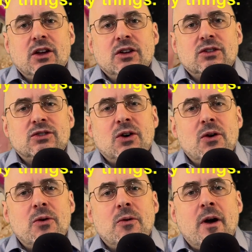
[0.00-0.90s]

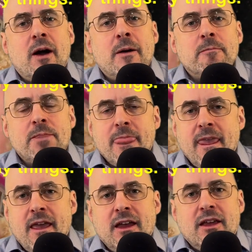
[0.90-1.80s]
So
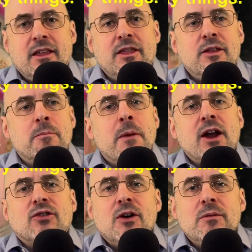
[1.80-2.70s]

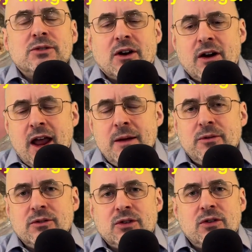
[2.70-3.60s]
microbes are
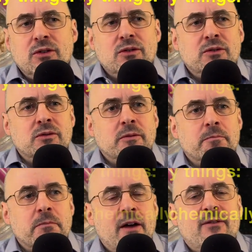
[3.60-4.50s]
able to
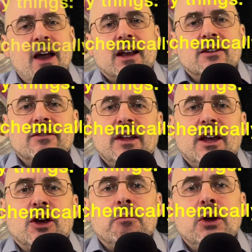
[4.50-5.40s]
effectively
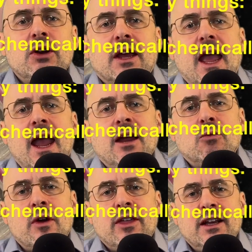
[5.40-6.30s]
communicate
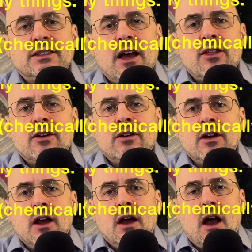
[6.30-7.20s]
with each other,
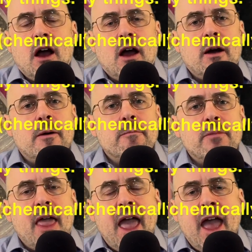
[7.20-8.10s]

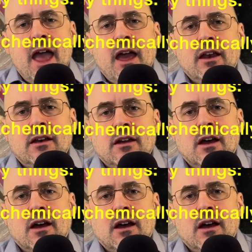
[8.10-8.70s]
and